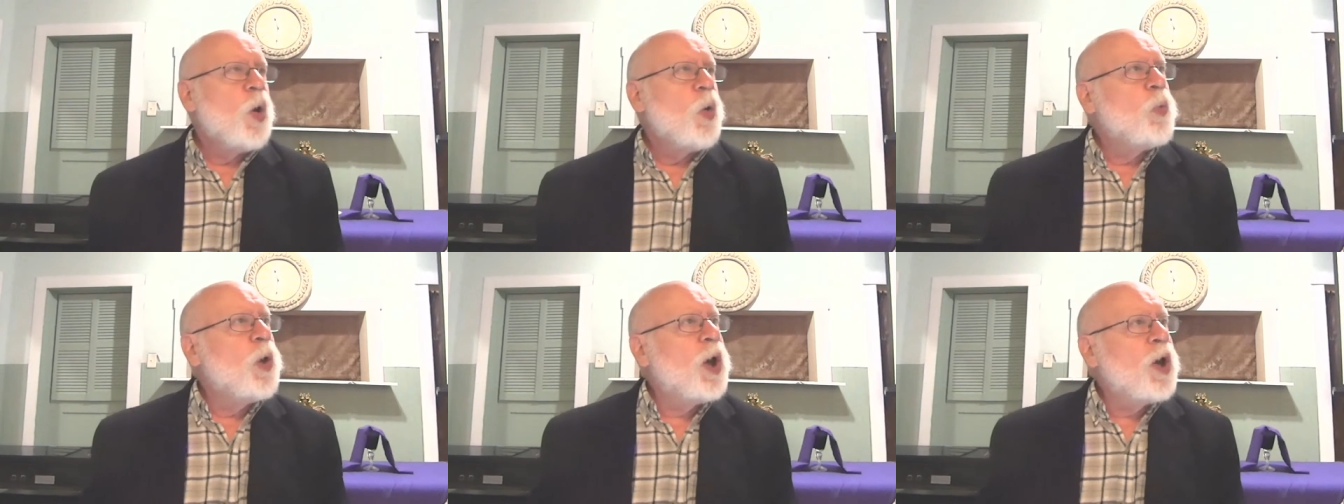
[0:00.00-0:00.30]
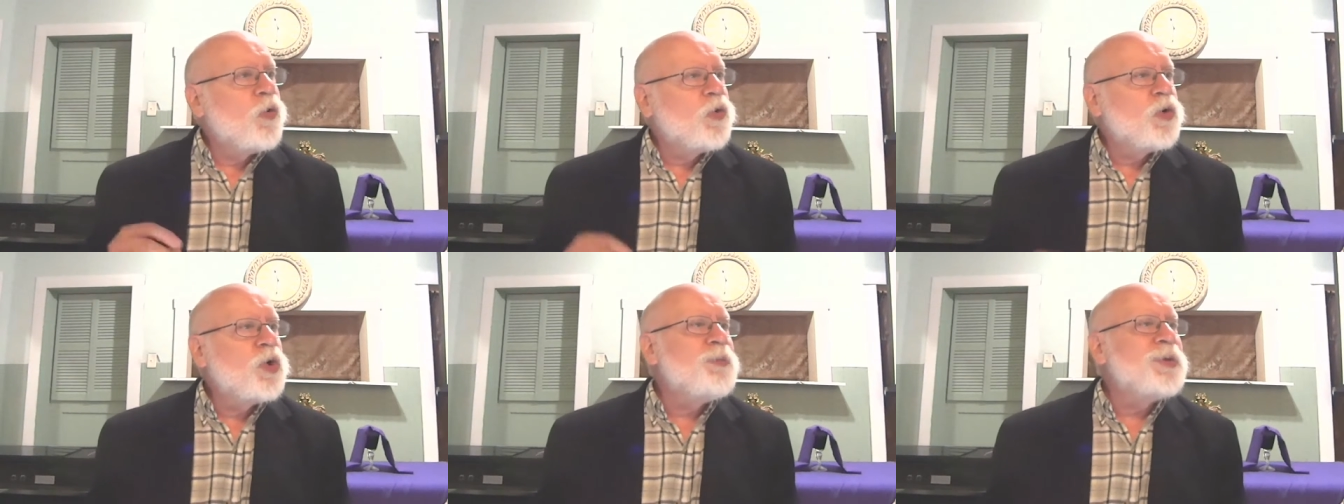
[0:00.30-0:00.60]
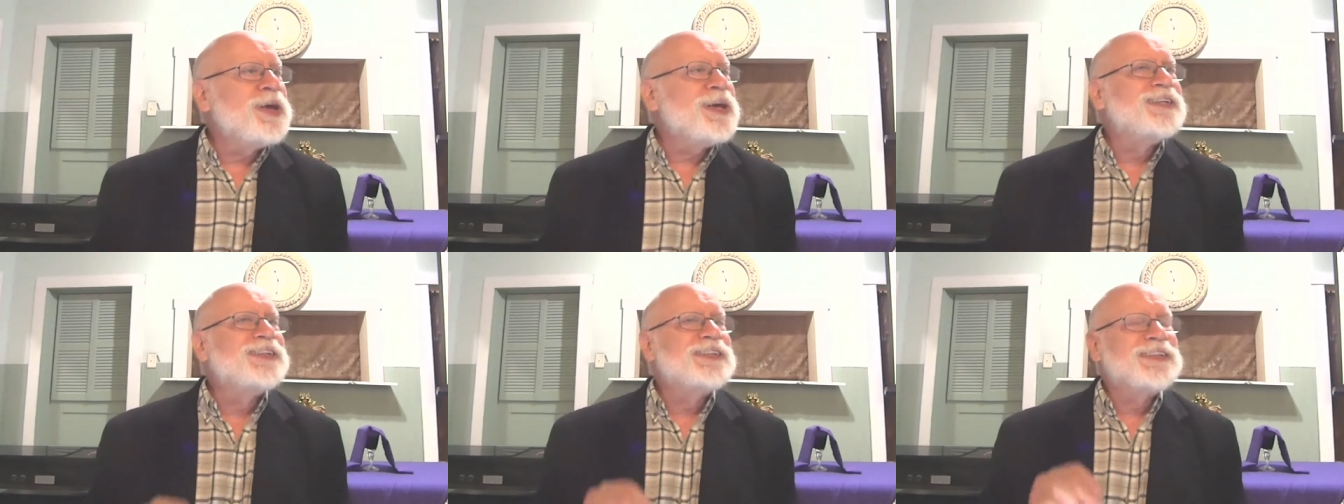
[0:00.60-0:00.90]

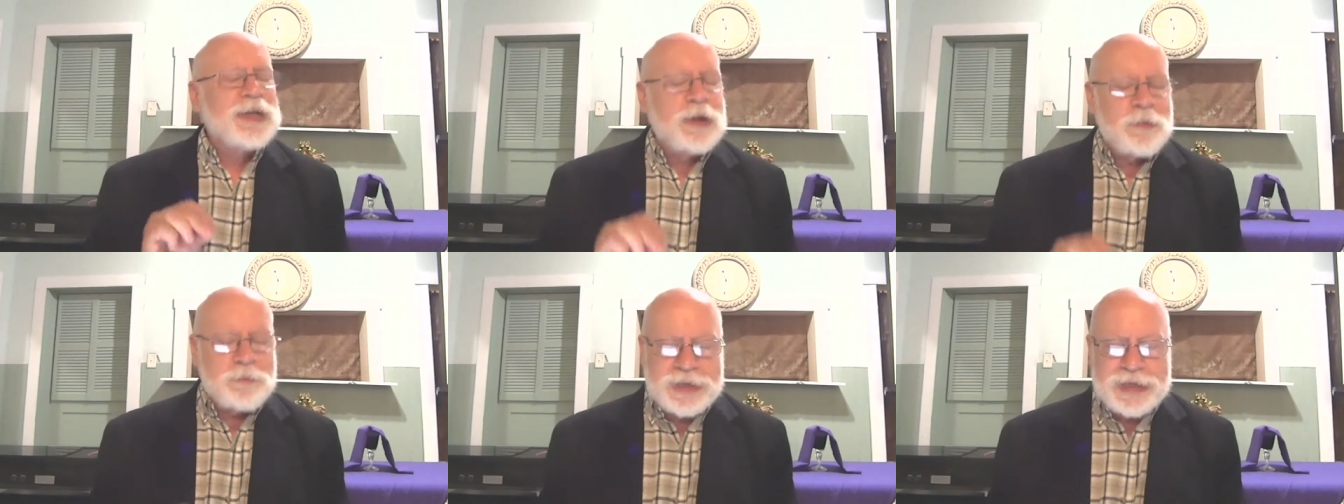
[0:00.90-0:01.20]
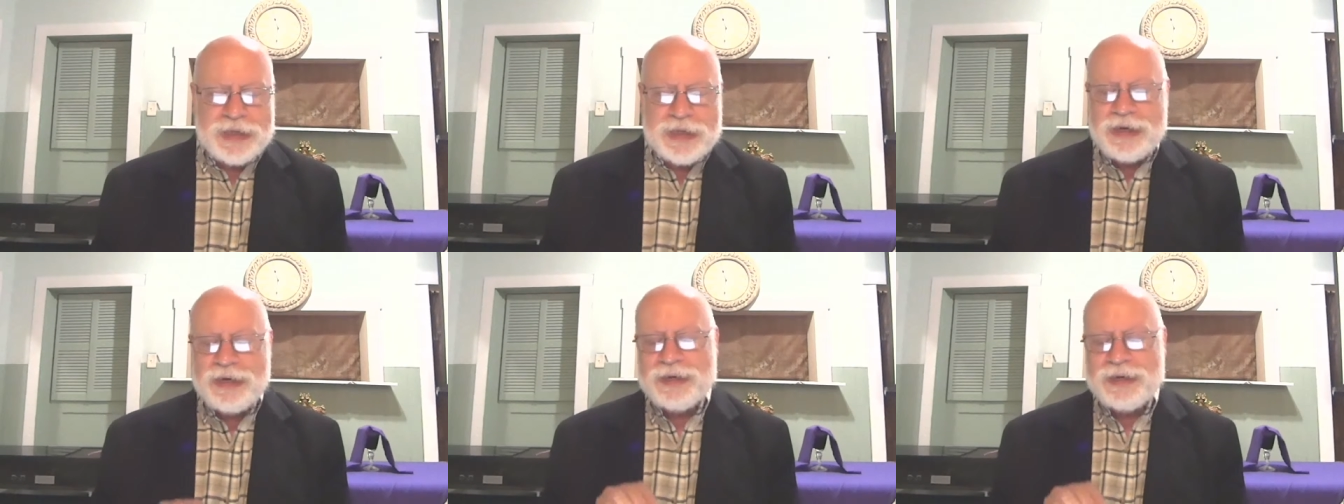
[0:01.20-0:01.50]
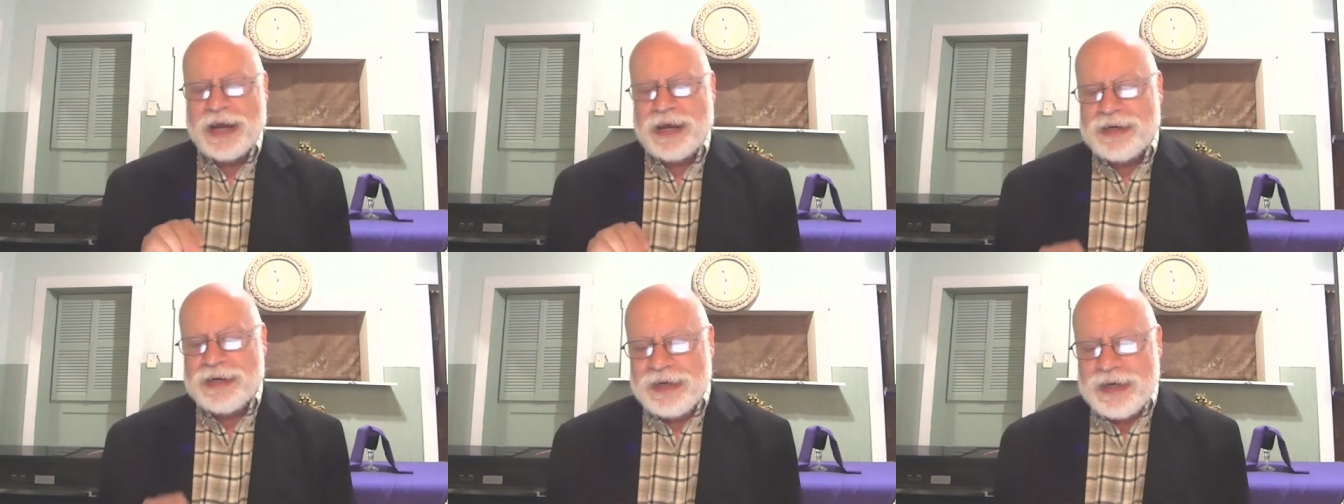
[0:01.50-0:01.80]
Welcome is
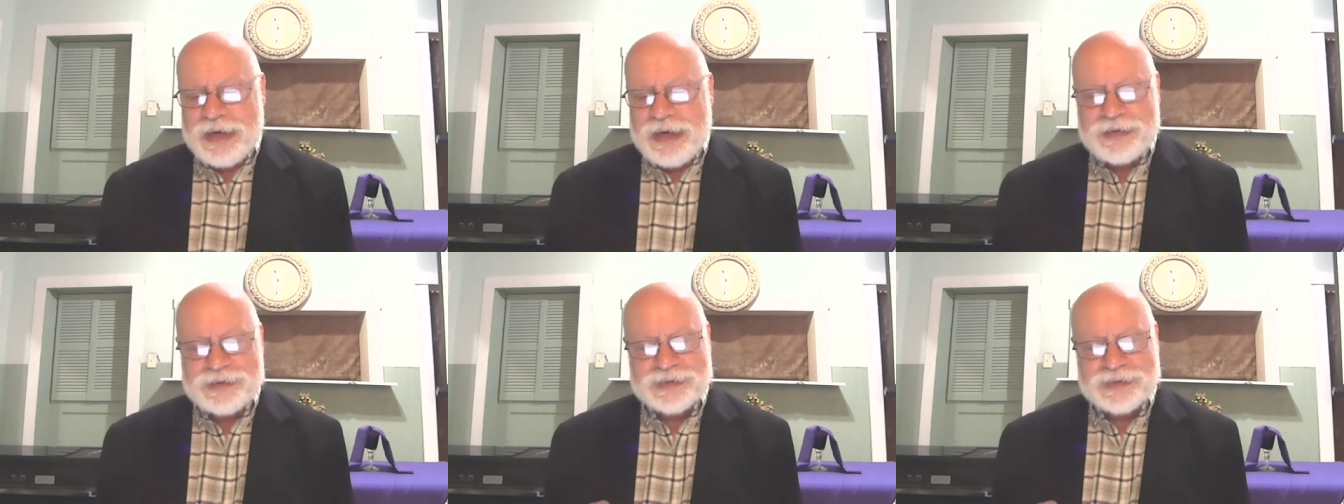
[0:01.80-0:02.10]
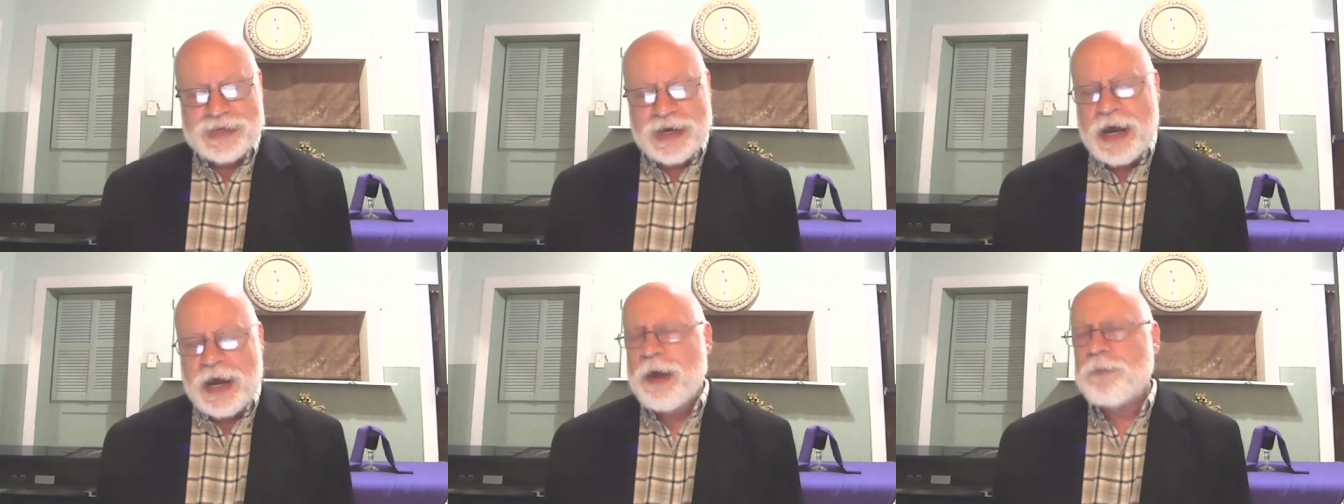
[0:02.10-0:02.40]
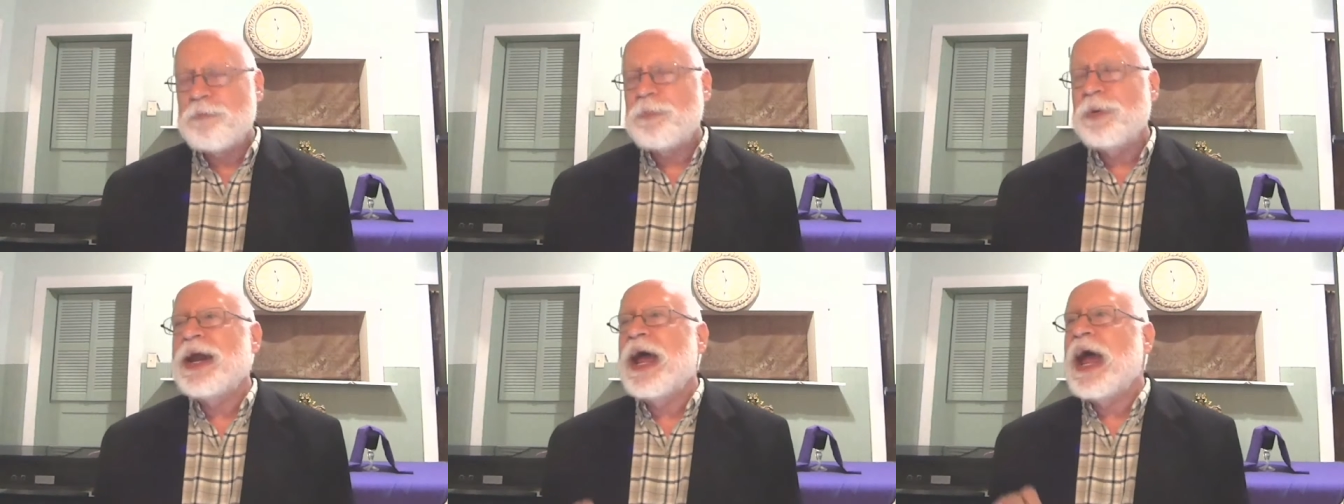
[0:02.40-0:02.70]
something that needs to
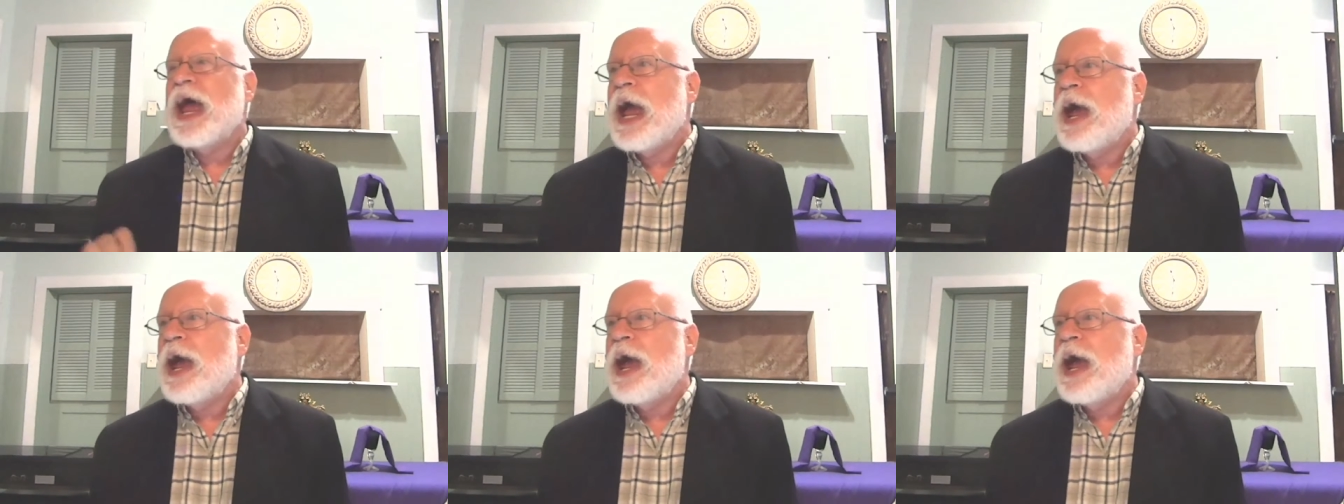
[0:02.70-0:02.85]
happen